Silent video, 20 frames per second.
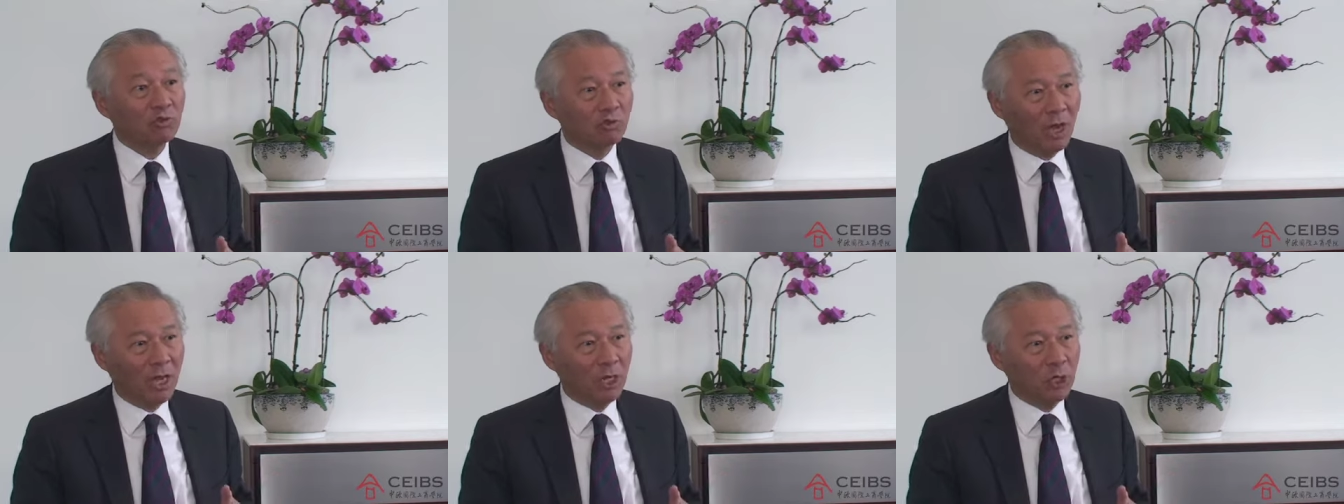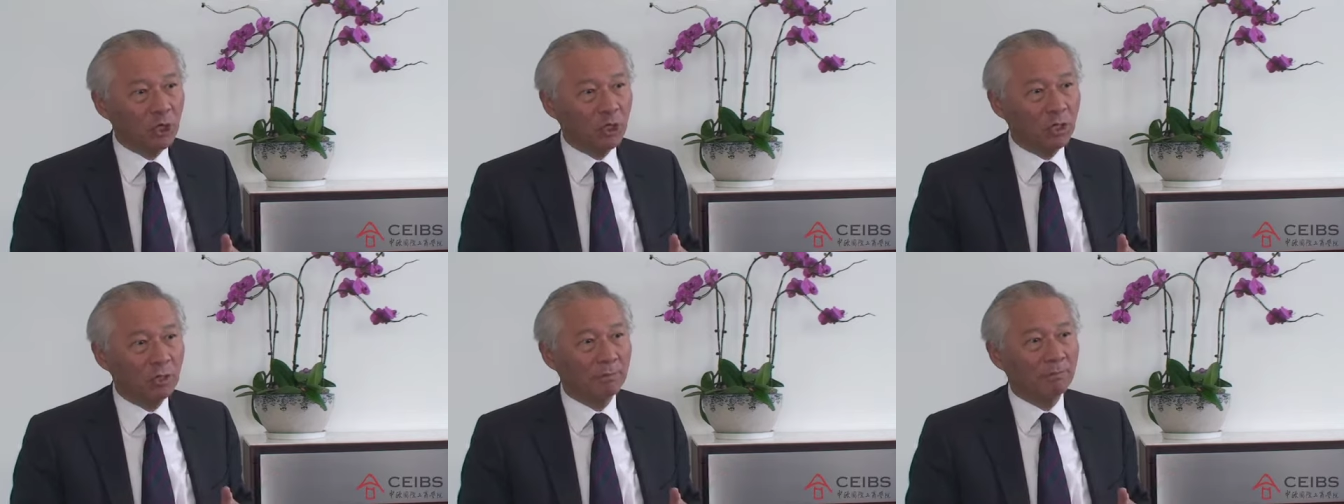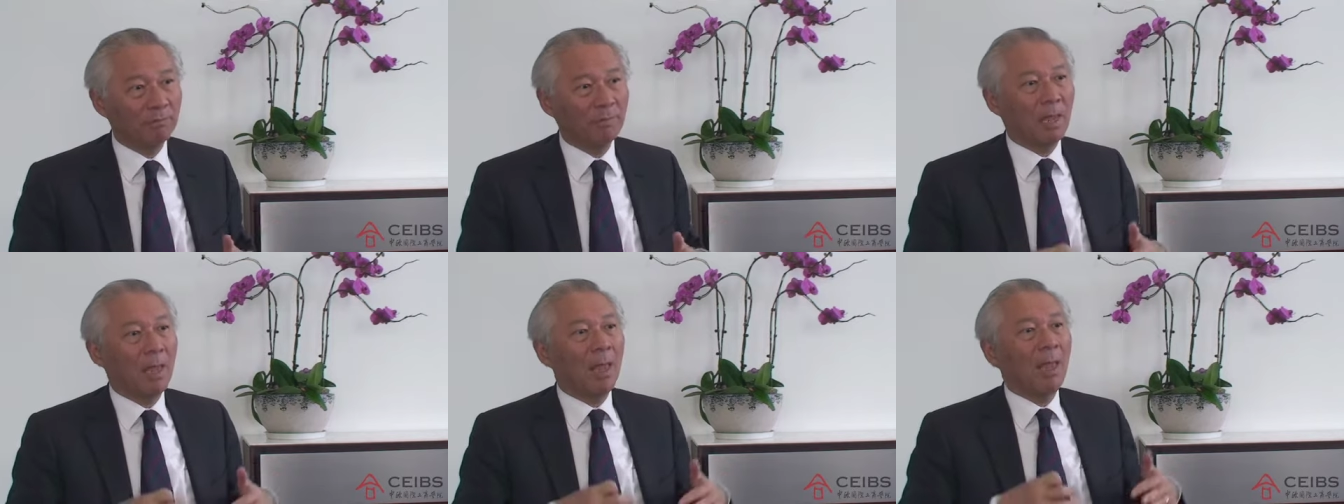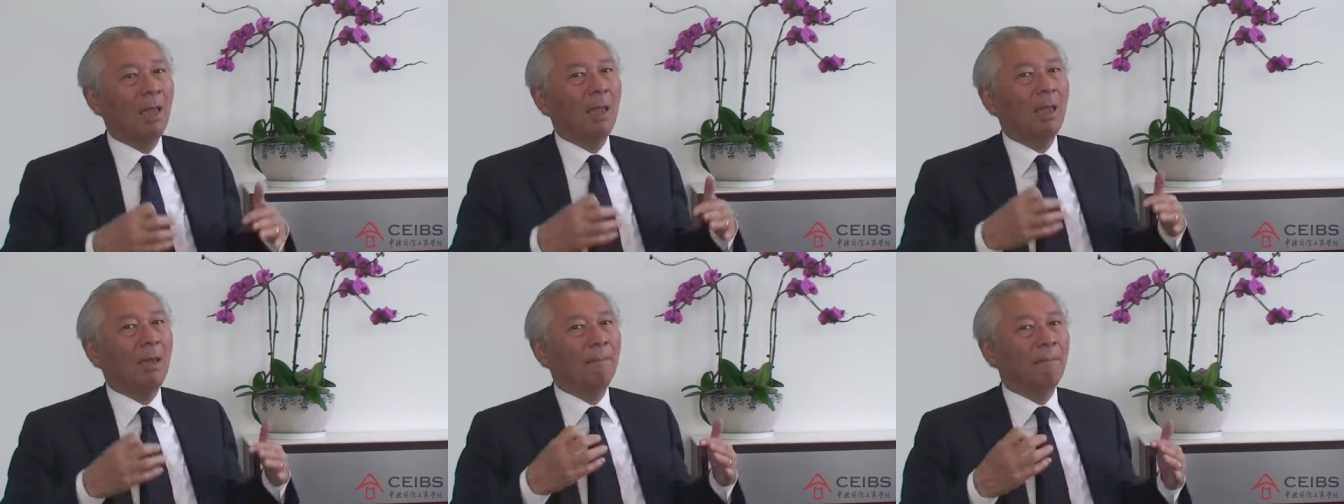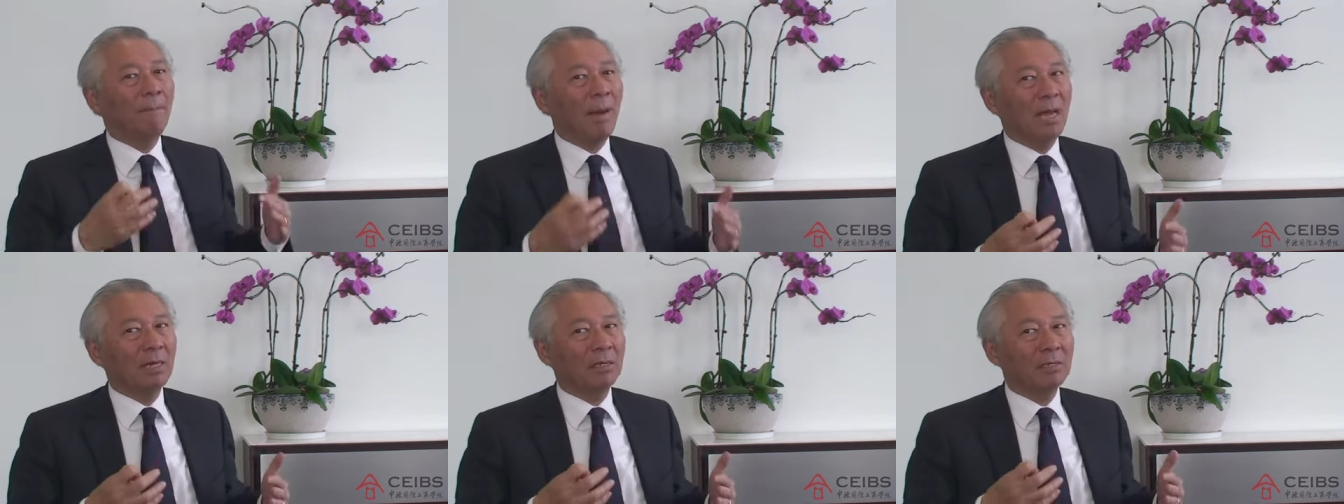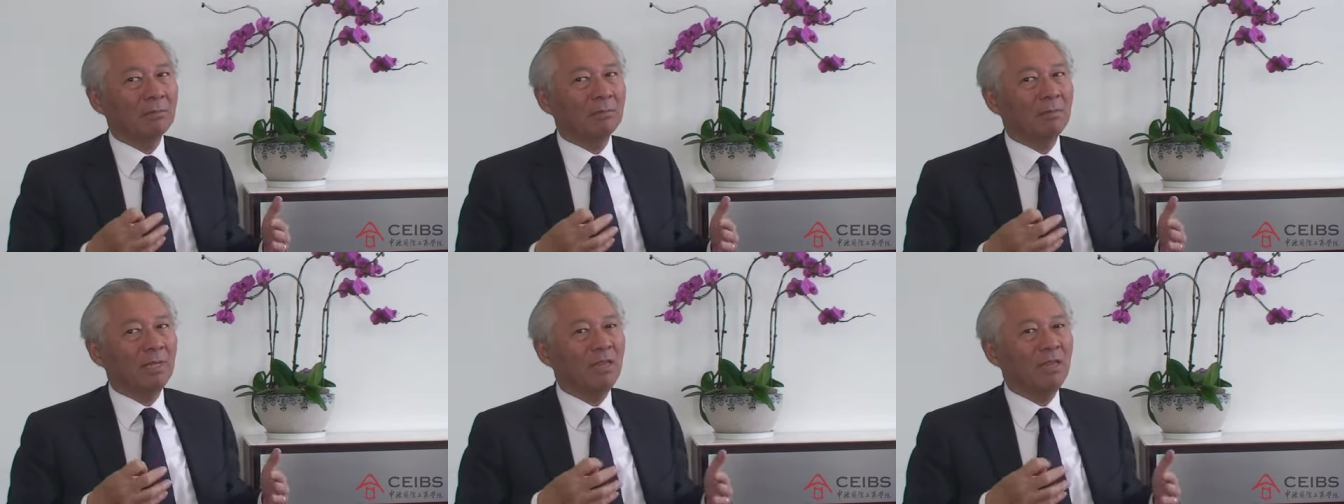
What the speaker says: strategy. But